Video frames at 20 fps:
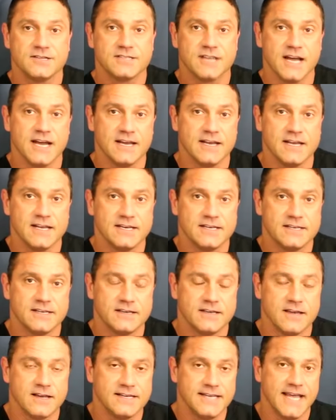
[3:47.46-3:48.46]
there's I
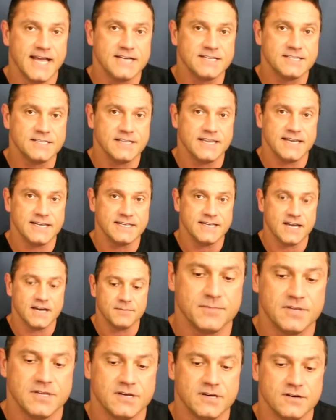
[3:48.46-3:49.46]
attached a link
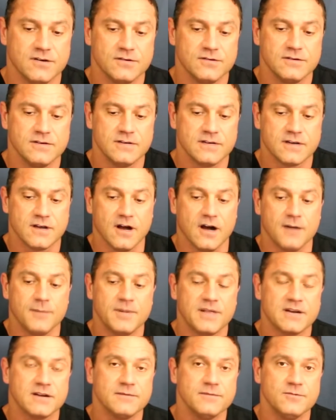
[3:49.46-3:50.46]
down below,
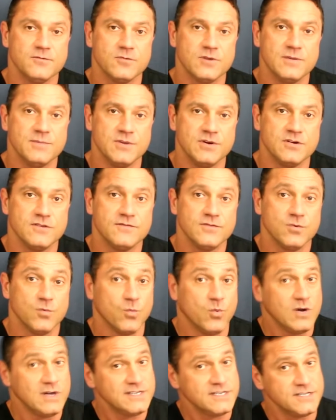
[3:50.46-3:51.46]
gallbladder removed,
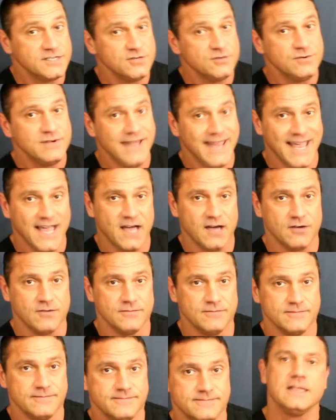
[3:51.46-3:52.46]
what to do
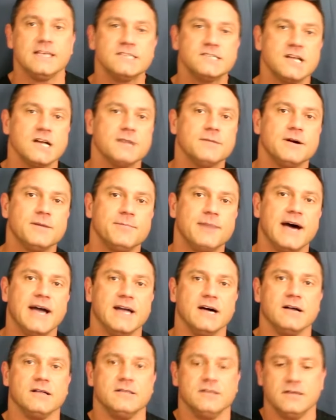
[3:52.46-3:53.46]
now. Let's talk about
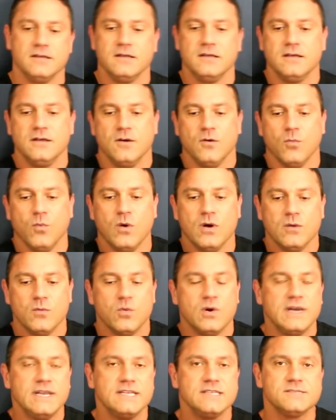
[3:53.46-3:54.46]
bile.
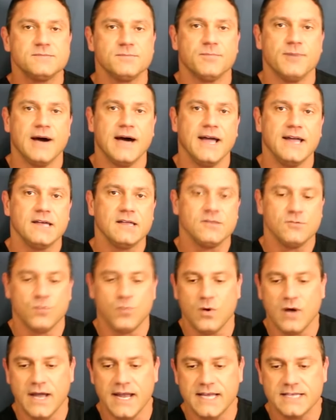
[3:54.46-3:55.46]
What, what is bile?
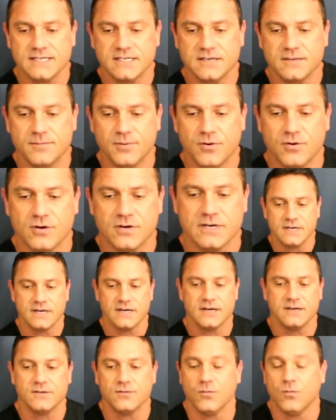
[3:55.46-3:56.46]
Why is it
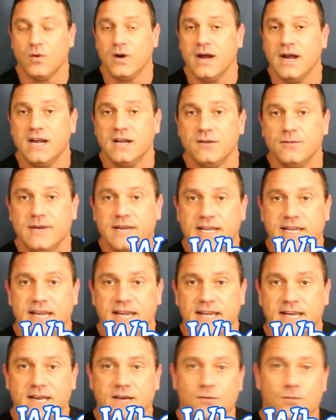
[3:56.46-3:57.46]
important? Why do we
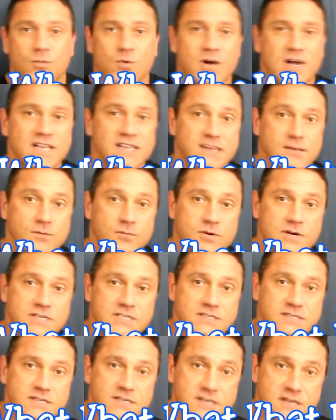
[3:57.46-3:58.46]
need it? What,
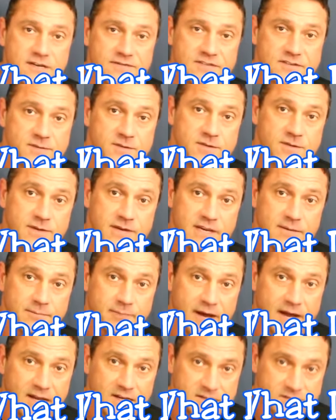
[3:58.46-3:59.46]
what's the difference between
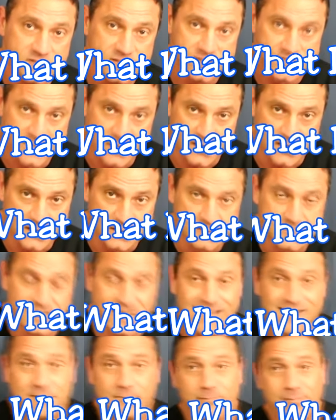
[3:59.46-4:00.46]
bile salts
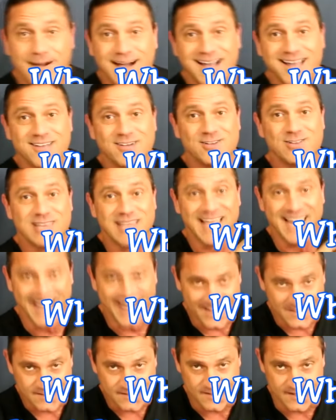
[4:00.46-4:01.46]
and bile
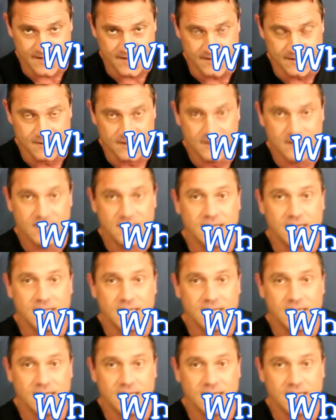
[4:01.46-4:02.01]
acid?